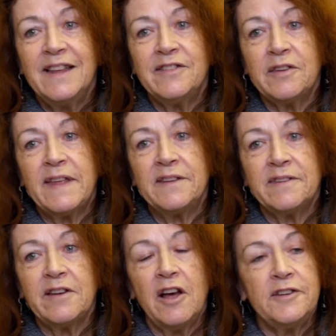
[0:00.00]
So that
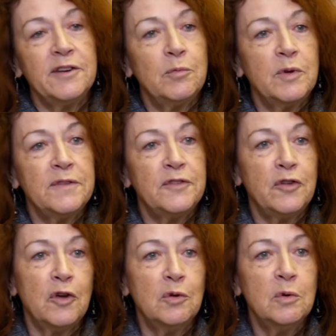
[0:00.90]
started with
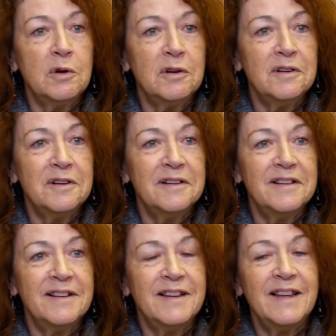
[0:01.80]
2,
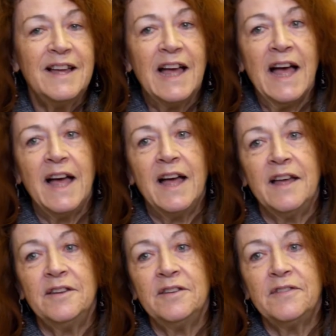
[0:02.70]

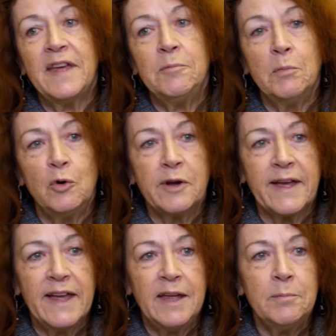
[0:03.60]
and then more
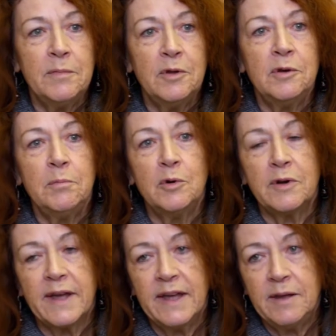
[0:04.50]
came and more
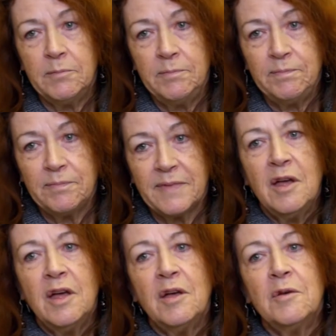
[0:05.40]
came,
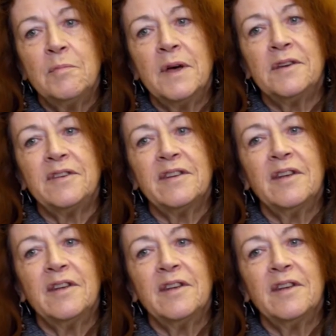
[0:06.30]
but